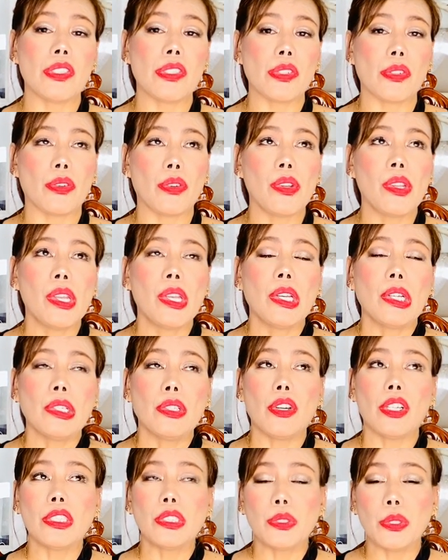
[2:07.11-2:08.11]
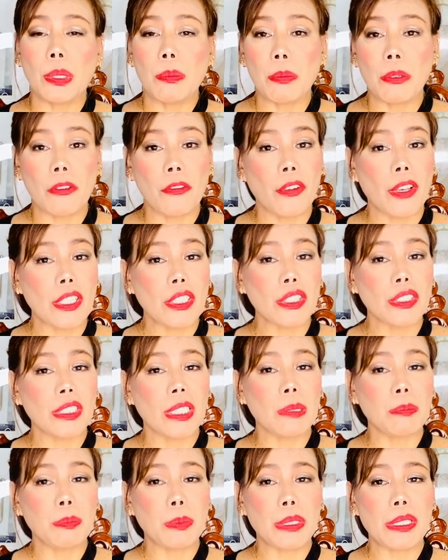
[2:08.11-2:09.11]
So go up to a
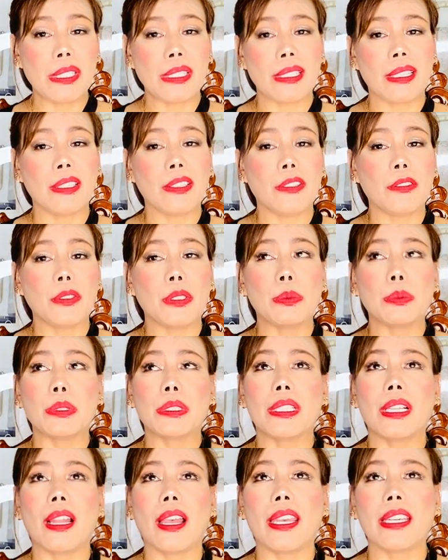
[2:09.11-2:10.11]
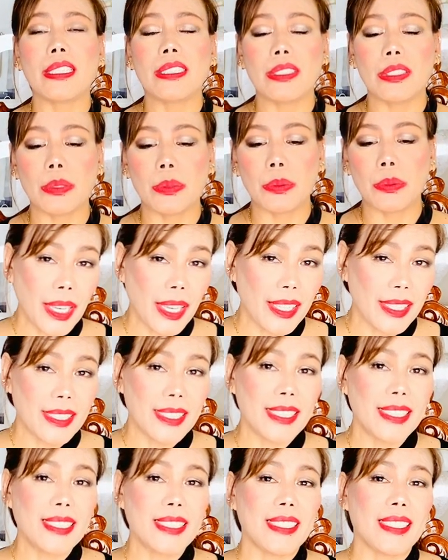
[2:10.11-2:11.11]
professional piercer if you would like to get
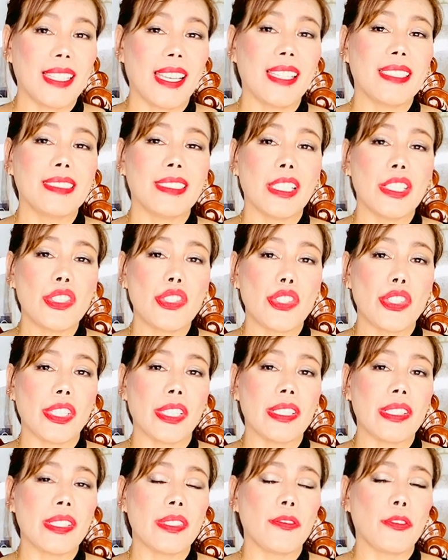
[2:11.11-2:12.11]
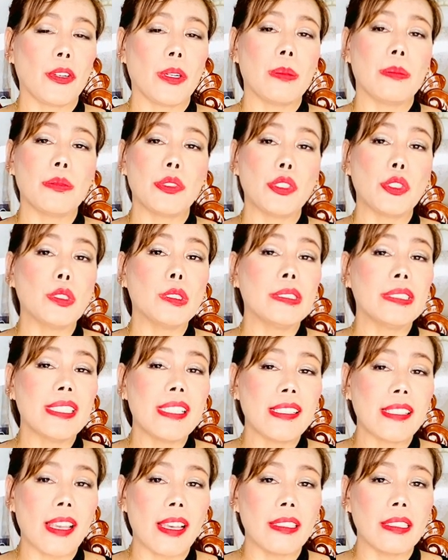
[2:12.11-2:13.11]
it, and not just from jewelry
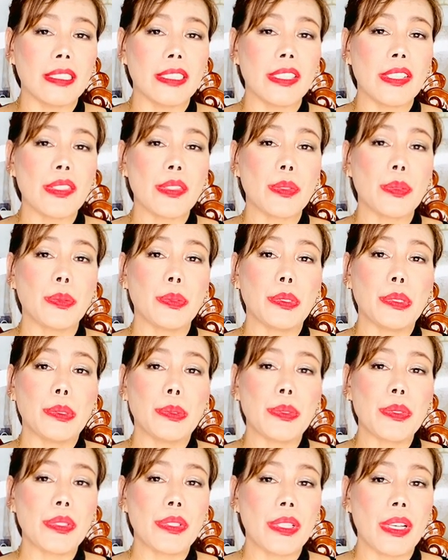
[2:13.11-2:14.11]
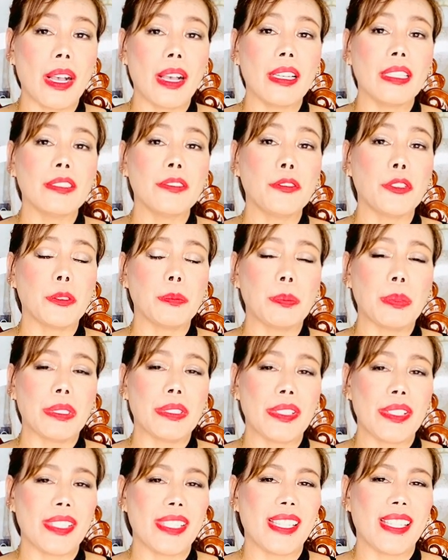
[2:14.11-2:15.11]
sellers who use gun for
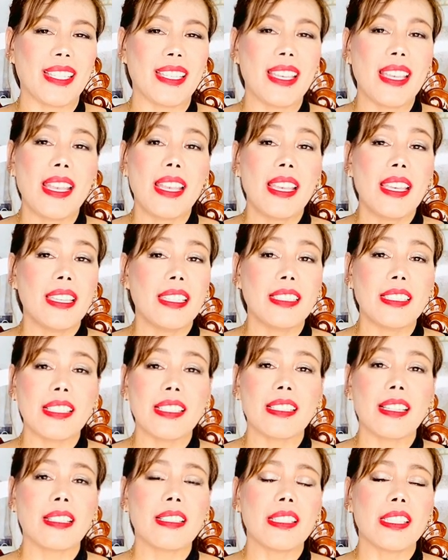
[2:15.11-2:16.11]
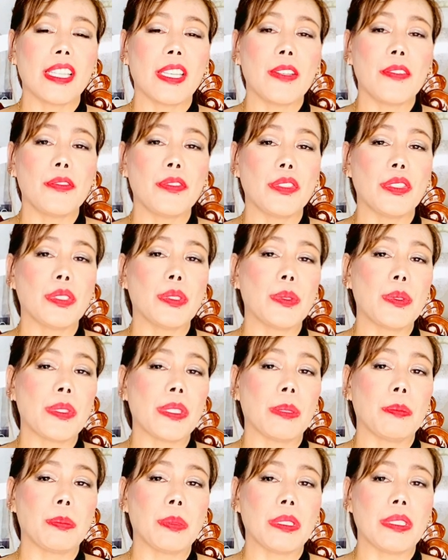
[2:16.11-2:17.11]
piercing. It's not safe to use
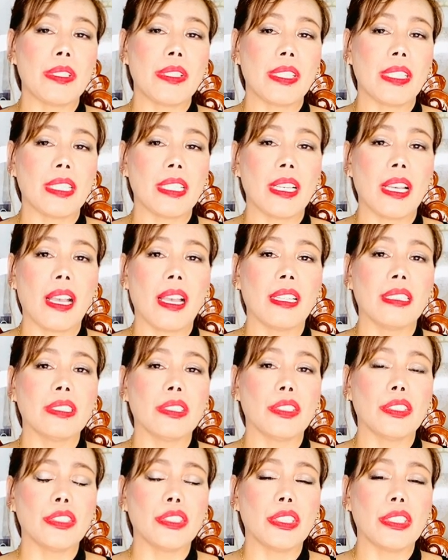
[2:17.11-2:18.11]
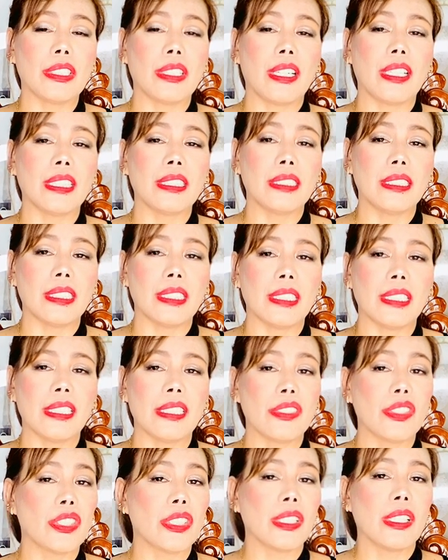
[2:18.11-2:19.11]
a piercing gun on your
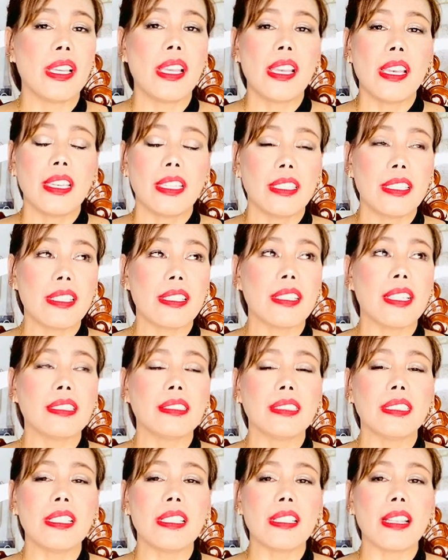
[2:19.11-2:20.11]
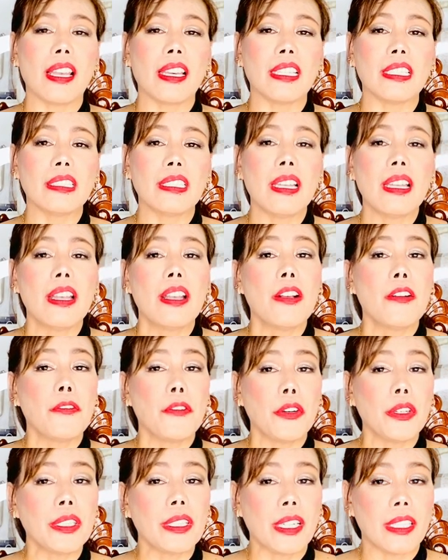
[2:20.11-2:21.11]
cartilage. It's not designed
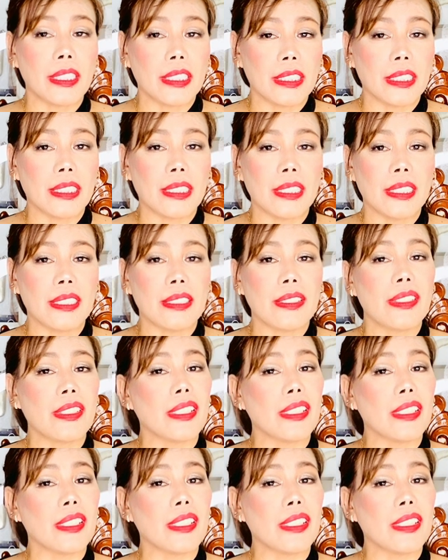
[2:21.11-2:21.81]
for cartilage.